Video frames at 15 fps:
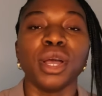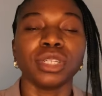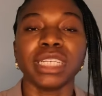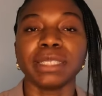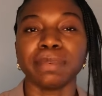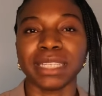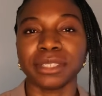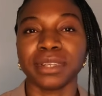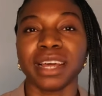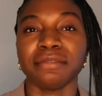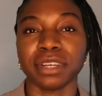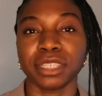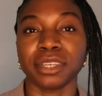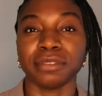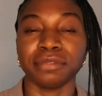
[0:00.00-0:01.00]
So this particular
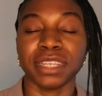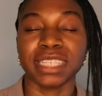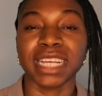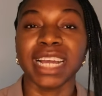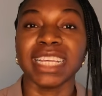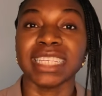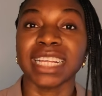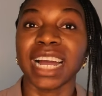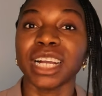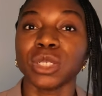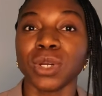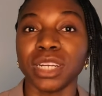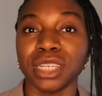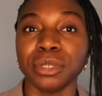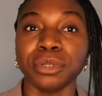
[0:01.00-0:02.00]
visa is
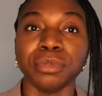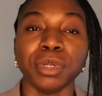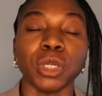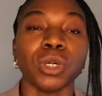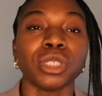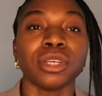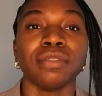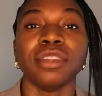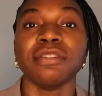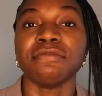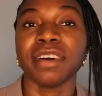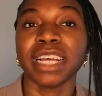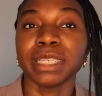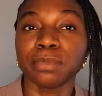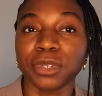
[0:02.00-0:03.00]
actually good because of the
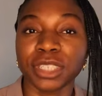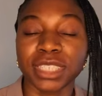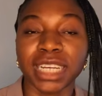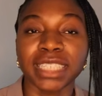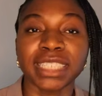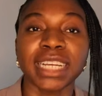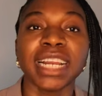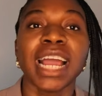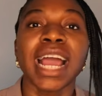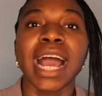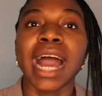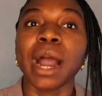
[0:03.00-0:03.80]
fast processing,